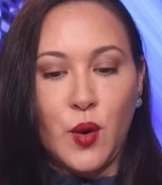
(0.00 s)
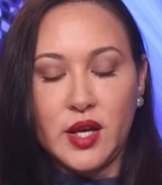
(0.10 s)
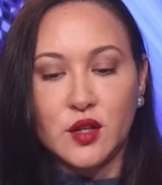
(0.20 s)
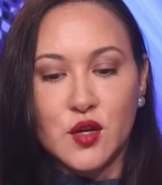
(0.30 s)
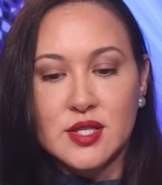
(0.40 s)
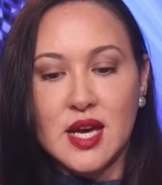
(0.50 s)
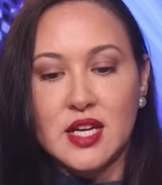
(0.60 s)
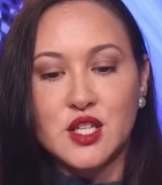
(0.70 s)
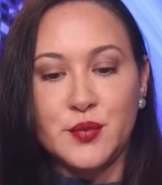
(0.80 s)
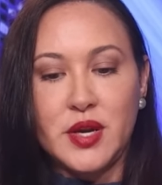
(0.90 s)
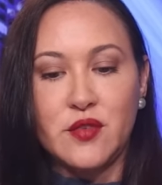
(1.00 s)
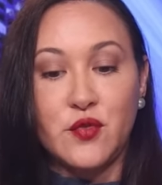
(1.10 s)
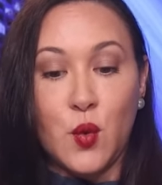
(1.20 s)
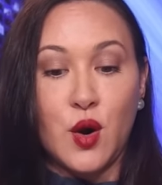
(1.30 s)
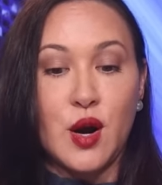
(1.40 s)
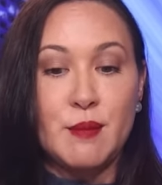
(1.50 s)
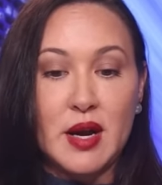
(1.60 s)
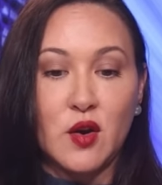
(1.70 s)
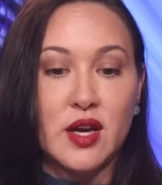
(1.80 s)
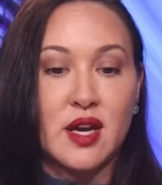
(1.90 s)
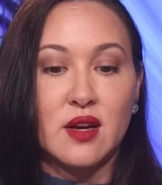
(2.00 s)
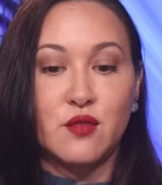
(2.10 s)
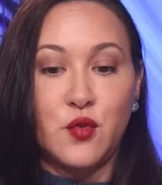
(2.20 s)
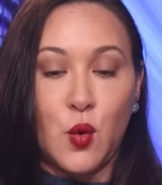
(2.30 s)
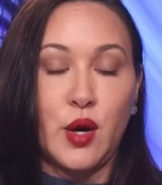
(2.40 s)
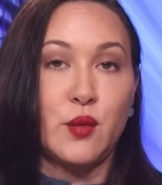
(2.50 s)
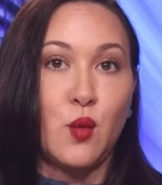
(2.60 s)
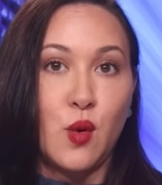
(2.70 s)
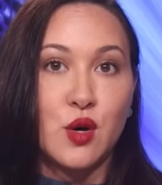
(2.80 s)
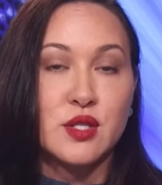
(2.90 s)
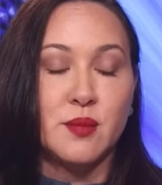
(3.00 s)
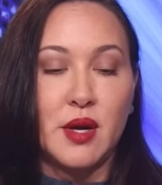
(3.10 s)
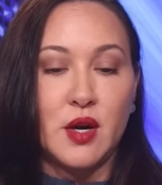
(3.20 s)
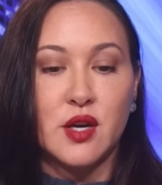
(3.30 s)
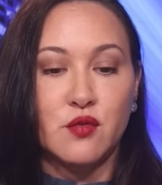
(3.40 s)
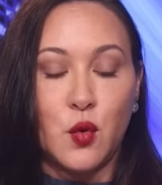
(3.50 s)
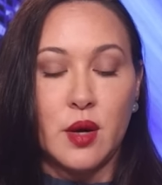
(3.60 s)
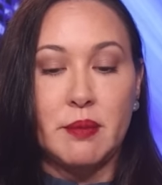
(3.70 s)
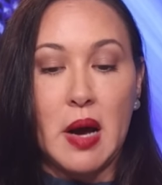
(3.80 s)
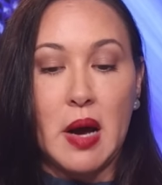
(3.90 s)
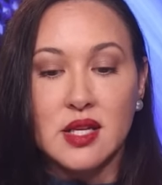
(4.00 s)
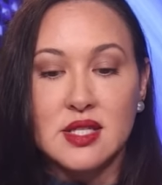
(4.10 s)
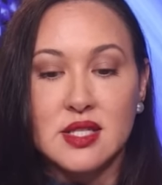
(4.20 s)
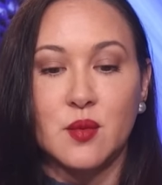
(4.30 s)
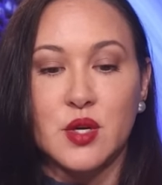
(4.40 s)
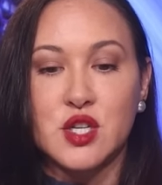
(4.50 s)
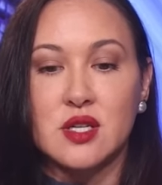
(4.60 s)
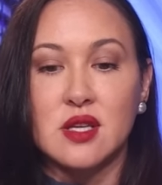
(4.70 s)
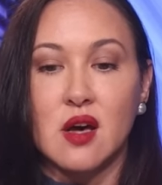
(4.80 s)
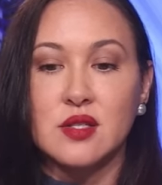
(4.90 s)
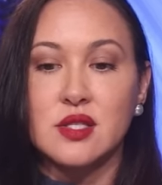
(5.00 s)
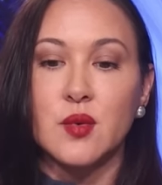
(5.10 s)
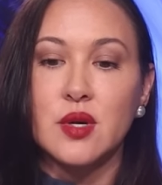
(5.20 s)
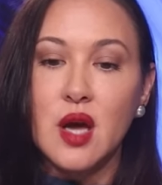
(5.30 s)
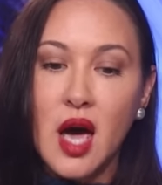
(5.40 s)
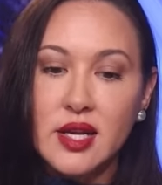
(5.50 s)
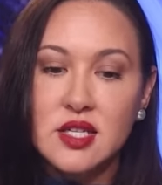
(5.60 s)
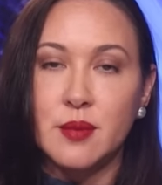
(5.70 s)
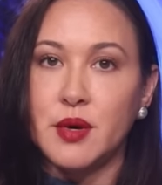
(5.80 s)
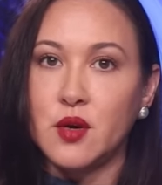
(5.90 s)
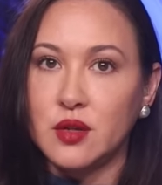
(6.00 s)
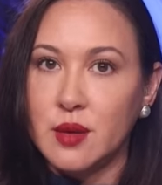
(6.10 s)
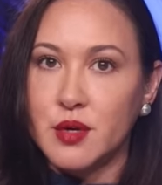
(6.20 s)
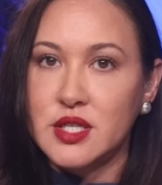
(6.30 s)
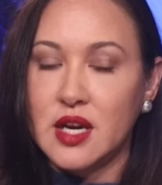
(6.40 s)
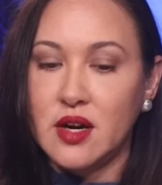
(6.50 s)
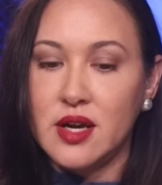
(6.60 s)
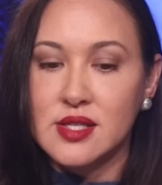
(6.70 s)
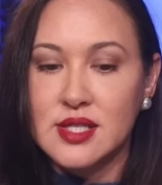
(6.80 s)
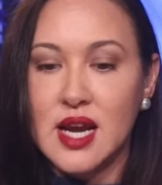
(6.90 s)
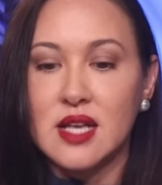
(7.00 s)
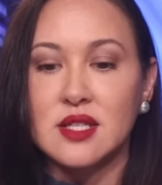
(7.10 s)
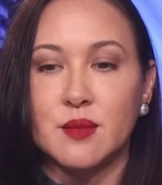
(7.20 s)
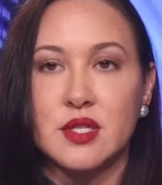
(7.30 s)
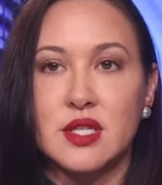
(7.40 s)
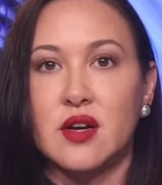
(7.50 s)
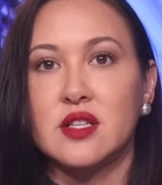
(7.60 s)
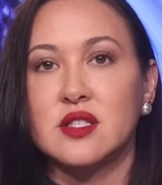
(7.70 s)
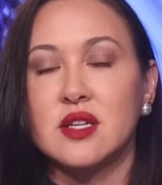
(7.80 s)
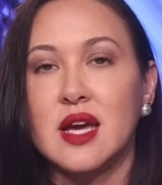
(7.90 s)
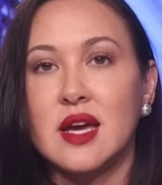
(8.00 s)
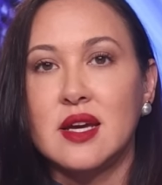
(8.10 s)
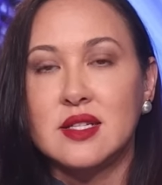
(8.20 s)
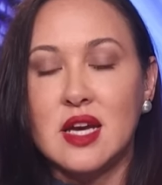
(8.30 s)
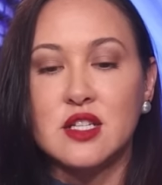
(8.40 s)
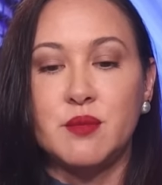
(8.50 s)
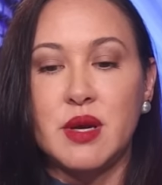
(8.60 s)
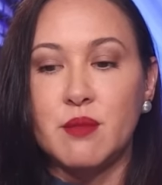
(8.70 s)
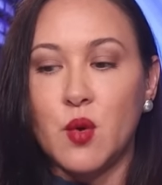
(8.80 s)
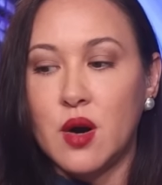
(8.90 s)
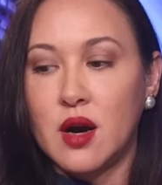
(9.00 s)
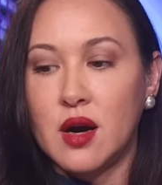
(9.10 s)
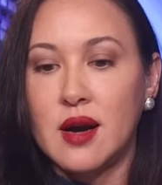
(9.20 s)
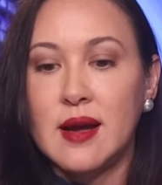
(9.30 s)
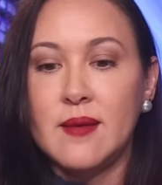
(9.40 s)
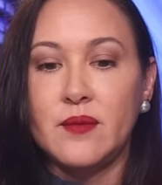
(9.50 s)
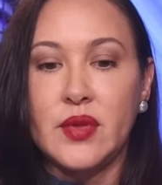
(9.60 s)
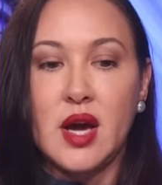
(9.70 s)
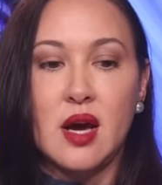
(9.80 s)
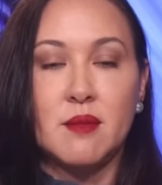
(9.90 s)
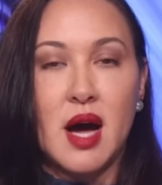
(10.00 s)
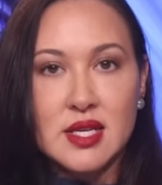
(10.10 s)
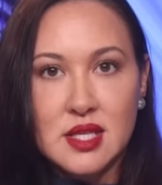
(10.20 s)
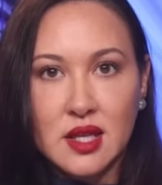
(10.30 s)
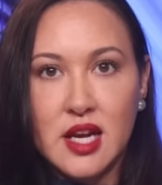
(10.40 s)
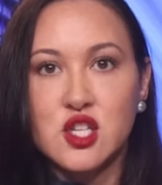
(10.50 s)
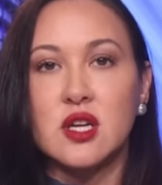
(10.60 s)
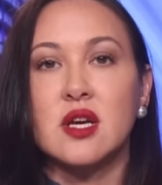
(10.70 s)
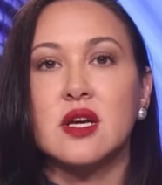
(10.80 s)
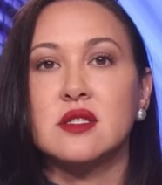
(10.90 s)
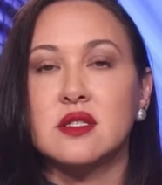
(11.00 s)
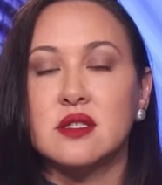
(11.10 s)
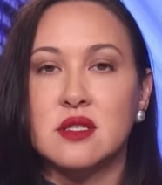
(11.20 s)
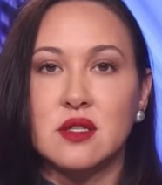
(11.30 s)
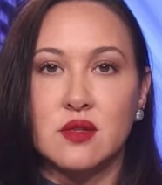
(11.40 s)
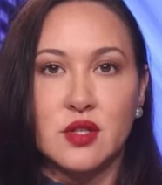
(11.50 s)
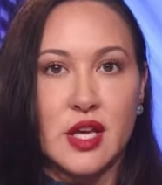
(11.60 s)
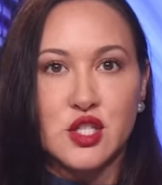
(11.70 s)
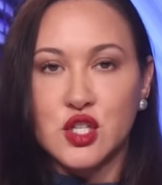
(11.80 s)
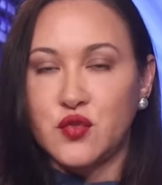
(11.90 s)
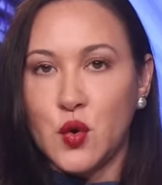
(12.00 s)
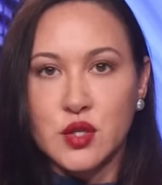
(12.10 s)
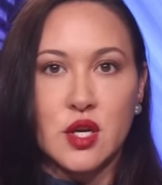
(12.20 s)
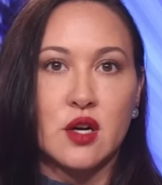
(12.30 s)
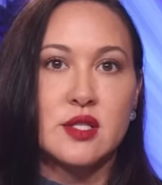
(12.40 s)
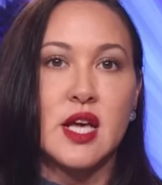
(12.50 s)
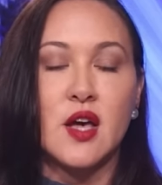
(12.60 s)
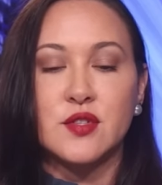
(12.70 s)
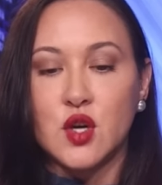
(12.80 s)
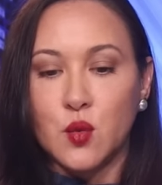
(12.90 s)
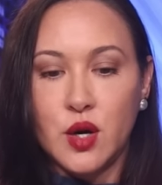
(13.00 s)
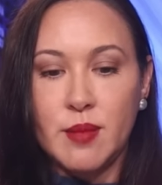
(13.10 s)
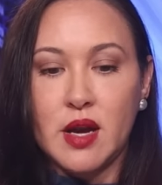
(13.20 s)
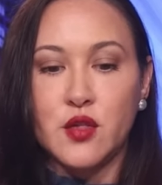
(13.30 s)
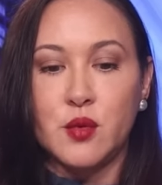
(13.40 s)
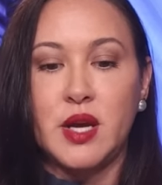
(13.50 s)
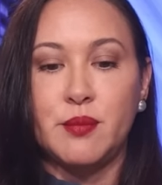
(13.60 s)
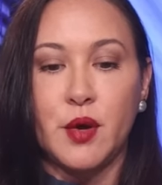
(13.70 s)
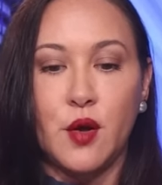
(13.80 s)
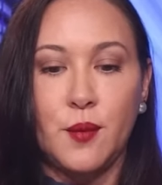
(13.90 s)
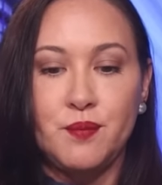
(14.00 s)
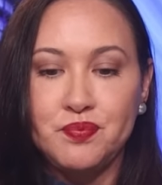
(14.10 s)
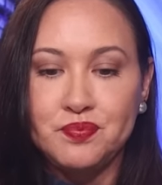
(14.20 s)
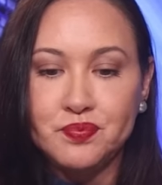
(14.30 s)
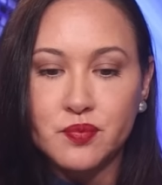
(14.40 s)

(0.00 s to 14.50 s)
what it looks like to be for American foreign wars, American foreign policy, which is also not a typical libertarian stance. Libertarians tend to be more um, isolationist. Let's just focus on ourselves, don't worry about other people.